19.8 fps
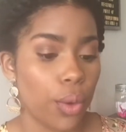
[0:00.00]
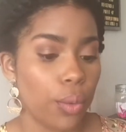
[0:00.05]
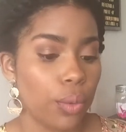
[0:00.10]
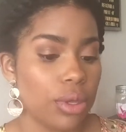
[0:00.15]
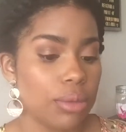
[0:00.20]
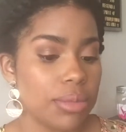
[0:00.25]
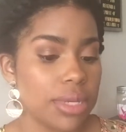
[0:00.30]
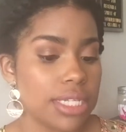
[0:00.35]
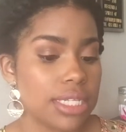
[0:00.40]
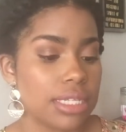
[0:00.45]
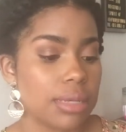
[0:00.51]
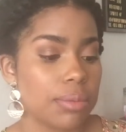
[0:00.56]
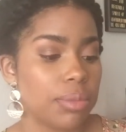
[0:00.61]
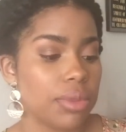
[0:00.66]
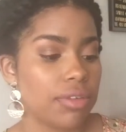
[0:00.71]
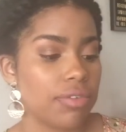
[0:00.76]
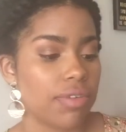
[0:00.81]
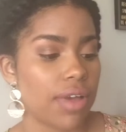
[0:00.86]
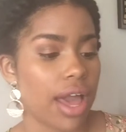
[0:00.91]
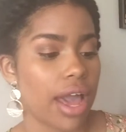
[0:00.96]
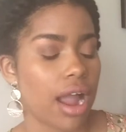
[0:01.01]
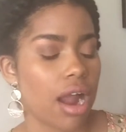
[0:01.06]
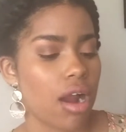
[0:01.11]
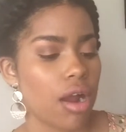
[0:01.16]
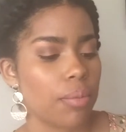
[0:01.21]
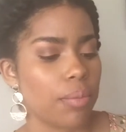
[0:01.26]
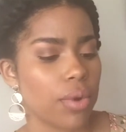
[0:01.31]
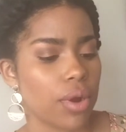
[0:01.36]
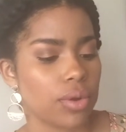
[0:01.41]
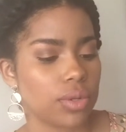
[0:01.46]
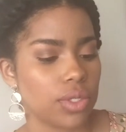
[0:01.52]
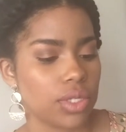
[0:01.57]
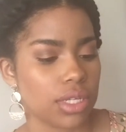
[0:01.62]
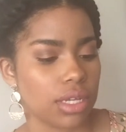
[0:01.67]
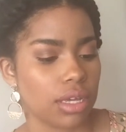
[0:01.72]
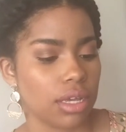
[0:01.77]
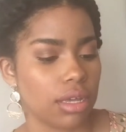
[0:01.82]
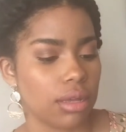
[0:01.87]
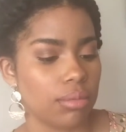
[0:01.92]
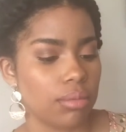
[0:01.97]
We must simplify our approach to
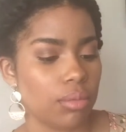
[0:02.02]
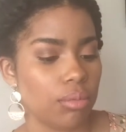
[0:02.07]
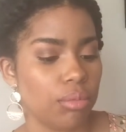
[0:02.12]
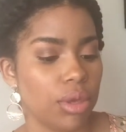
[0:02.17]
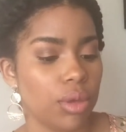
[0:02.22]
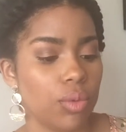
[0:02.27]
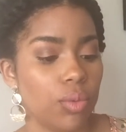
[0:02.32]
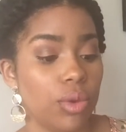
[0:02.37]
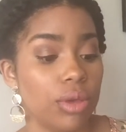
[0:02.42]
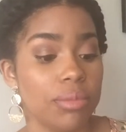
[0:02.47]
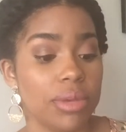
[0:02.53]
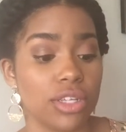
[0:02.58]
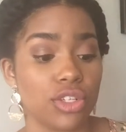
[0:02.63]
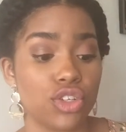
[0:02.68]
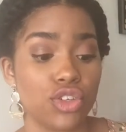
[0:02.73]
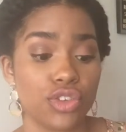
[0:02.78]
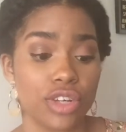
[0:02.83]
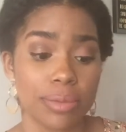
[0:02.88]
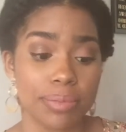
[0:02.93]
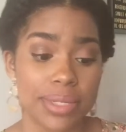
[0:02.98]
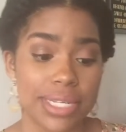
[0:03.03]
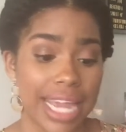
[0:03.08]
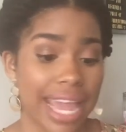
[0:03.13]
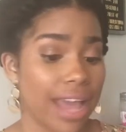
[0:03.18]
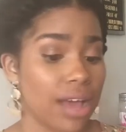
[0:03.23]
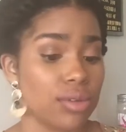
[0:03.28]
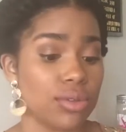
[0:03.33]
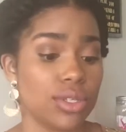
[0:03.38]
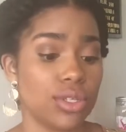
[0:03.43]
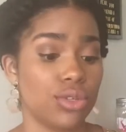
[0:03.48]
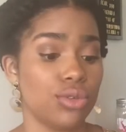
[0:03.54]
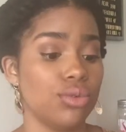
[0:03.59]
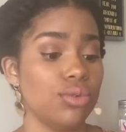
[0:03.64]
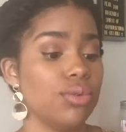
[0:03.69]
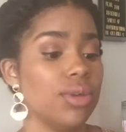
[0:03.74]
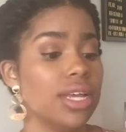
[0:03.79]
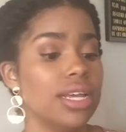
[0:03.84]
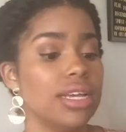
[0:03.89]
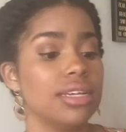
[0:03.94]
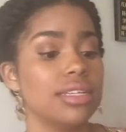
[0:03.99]
him. We must strip down
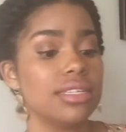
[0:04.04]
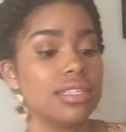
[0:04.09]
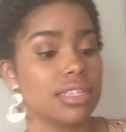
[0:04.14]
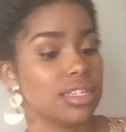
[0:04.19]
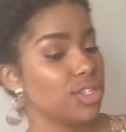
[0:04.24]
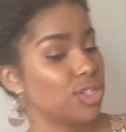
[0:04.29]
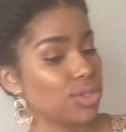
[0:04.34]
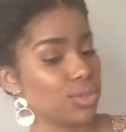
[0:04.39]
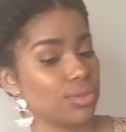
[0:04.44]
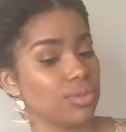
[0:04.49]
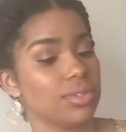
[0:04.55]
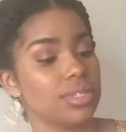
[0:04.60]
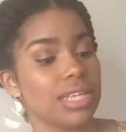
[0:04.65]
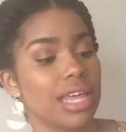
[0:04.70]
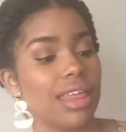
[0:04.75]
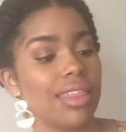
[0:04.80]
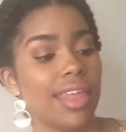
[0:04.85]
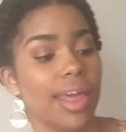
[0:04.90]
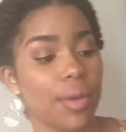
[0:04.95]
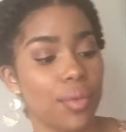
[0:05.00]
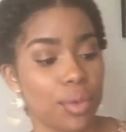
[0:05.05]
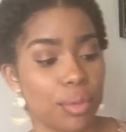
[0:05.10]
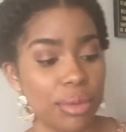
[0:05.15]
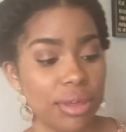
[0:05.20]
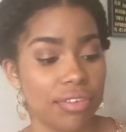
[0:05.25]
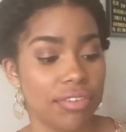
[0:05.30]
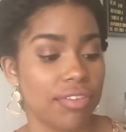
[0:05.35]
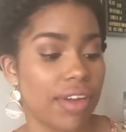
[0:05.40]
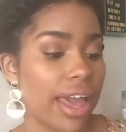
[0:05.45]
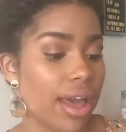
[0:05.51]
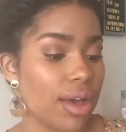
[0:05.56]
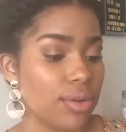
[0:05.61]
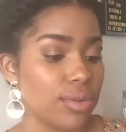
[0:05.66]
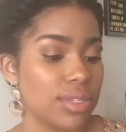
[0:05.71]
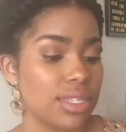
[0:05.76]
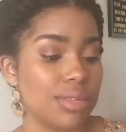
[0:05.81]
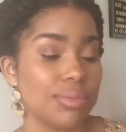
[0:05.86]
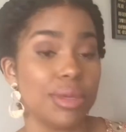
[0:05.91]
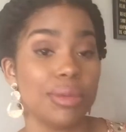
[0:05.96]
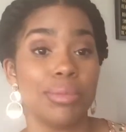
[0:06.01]
to essentials, and they will be found to be